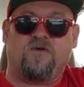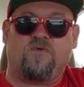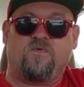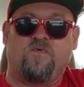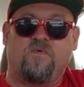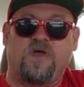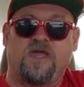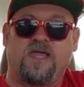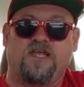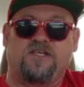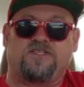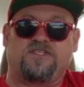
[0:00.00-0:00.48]

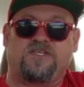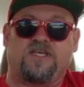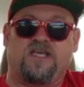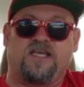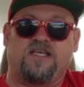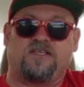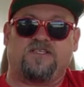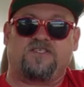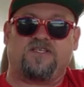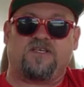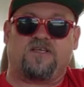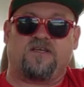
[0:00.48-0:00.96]
which
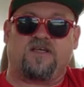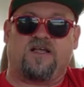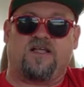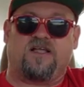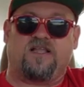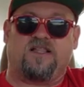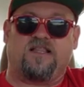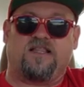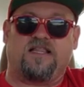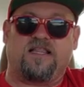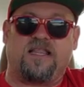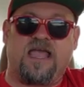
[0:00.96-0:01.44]
is
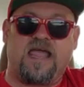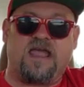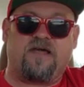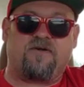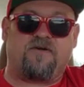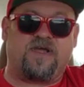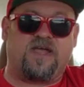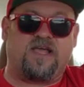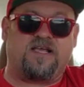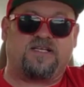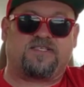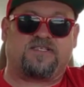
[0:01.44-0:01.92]

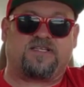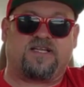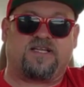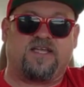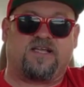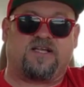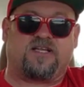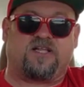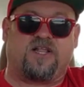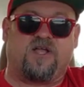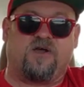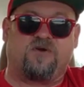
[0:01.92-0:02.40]

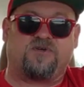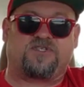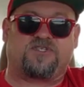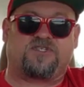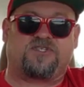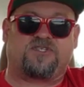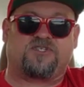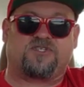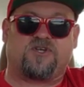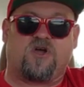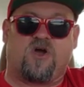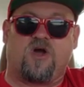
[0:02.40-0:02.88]
hilariously close
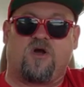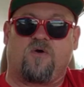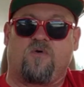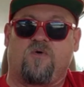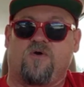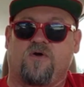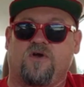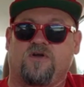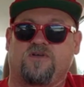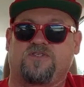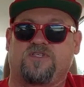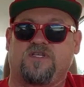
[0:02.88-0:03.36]
to Star
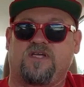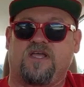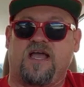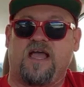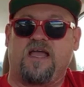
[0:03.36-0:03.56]
Wars.